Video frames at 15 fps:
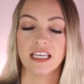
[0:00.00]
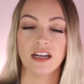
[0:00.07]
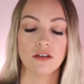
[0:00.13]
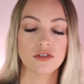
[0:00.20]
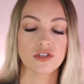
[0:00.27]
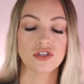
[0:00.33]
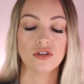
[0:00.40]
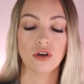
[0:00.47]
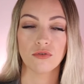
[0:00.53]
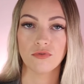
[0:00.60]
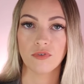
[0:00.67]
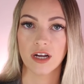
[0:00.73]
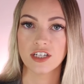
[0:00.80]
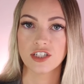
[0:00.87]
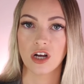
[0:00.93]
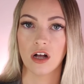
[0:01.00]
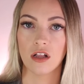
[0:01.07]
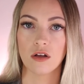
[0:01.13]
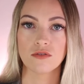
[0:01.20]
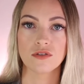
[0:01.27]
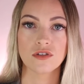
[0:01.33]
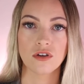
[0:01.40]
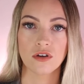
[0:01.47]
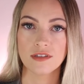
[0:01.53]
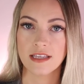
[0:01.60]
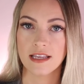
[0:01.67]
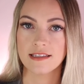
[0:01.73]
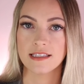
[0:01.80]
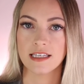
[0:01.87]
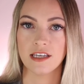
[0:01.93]
kid I was so fragile, I was so
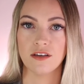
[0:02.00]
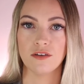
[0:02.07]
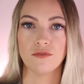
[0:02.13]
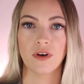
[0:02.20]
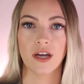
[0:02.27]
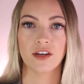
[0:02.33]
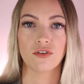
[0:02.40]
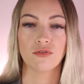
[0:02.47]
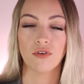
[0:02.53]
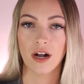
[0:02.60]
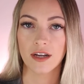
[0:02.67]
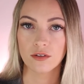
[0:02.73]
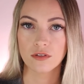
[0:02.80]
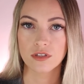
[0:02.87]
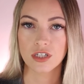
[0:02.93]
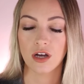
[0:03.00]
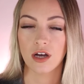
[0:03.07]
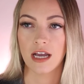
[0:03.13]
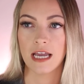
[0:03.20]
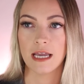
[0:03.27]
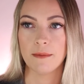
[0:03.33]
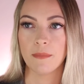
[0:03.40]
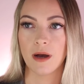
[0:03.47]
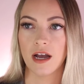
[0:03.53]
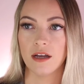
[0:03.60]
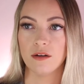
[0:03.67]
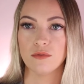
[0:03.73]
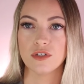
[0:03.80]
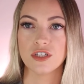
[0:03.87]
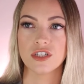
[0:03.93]
sensitive, I cried all the time,
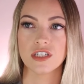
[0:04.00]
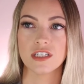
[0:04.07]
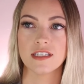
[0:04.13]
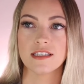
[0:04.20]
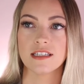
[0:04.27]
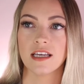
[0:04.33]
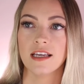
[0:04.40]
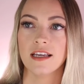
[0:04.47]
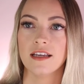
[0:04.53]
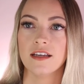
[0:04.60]
I was just,